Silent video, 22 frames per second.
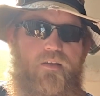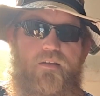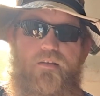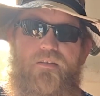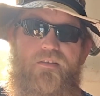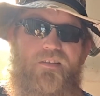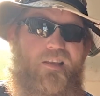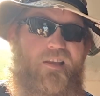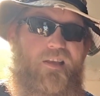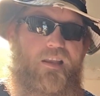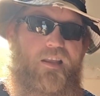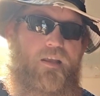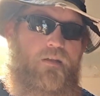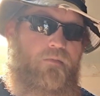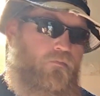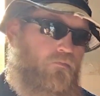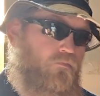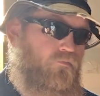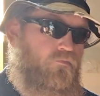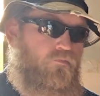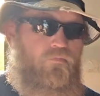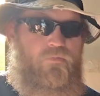in, click it in,
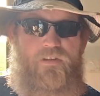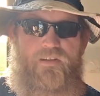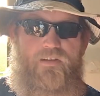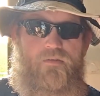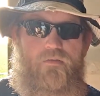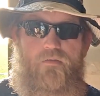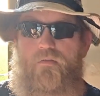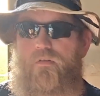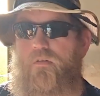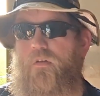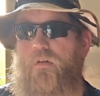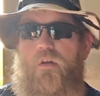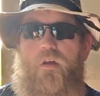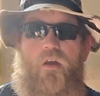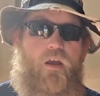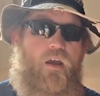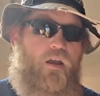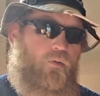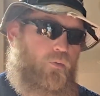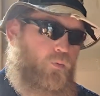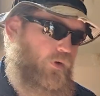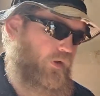
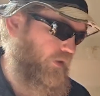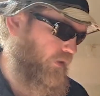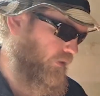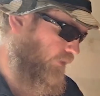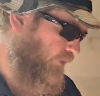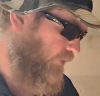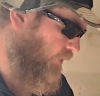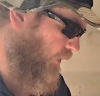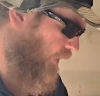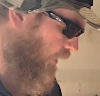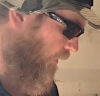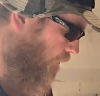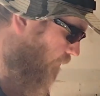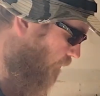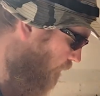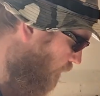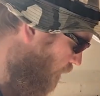and wheel her away.